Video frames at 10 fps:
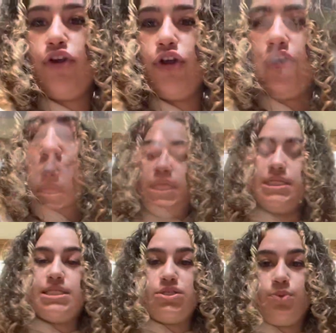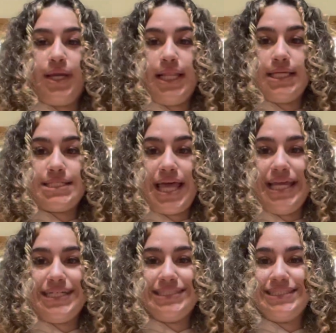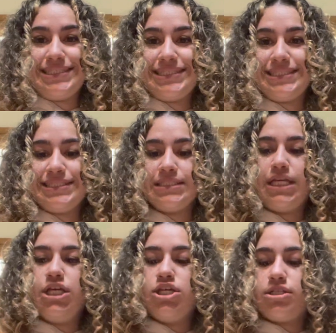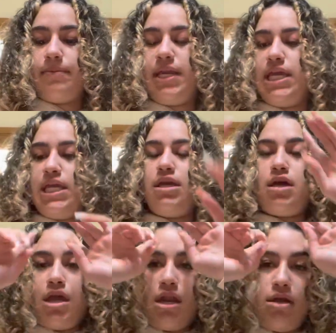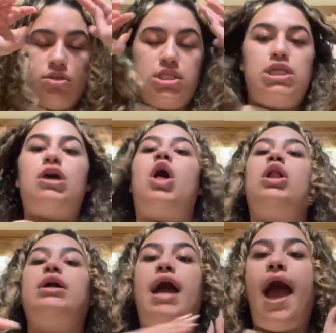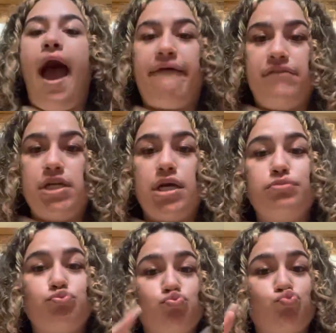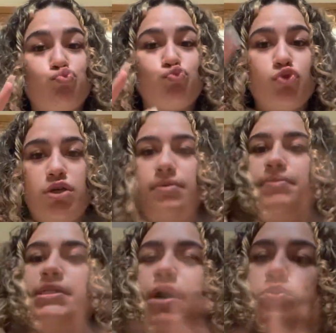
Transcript: her. See what it looks like. I'm gonna eat and I'll see y'all after. Hey